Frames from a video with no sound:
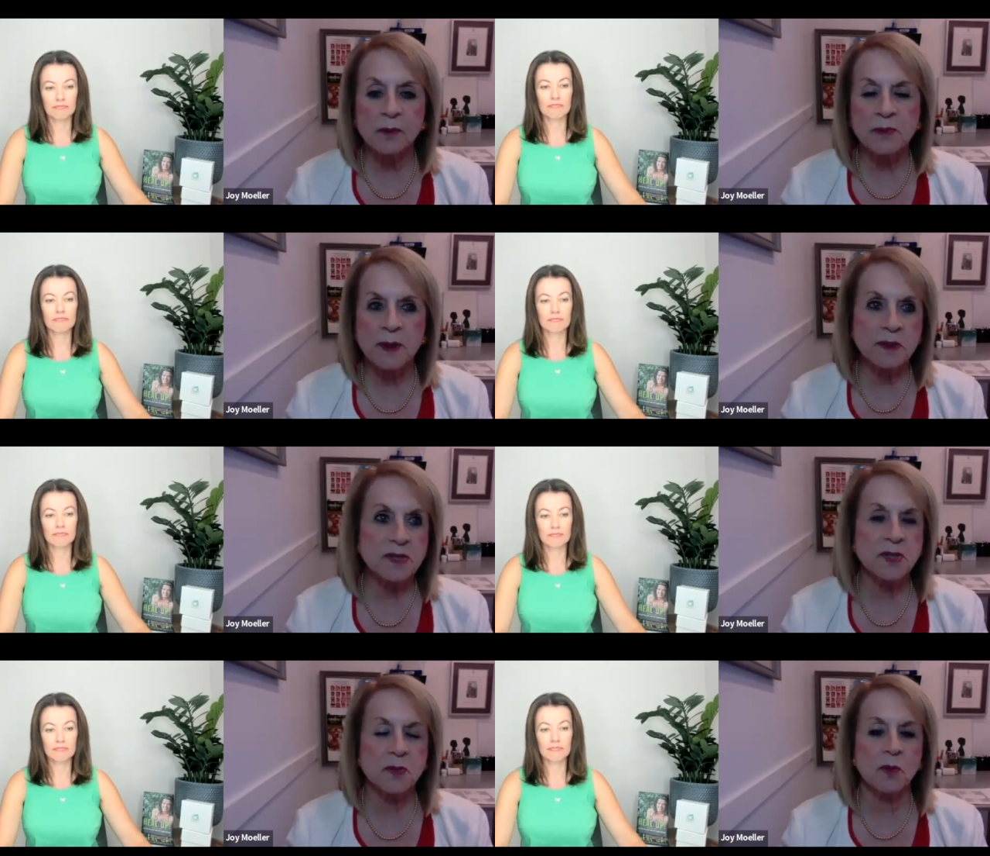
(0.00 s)
Speaker 1: maybe
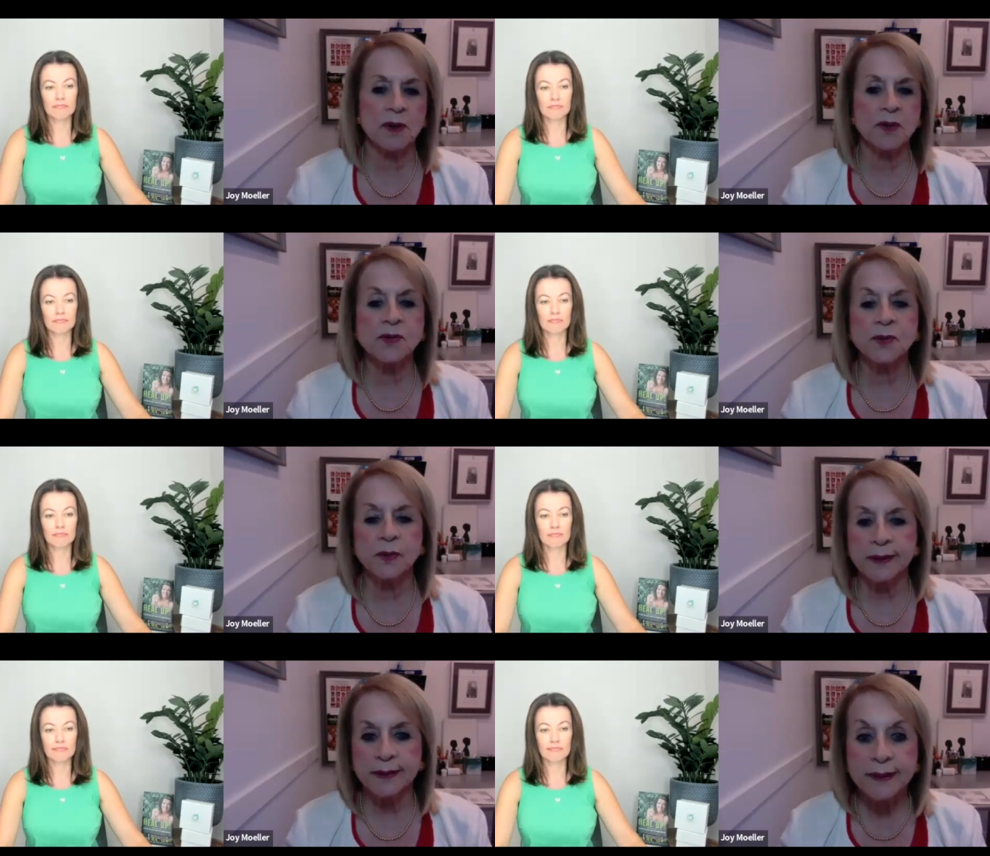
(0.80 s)
see one or two a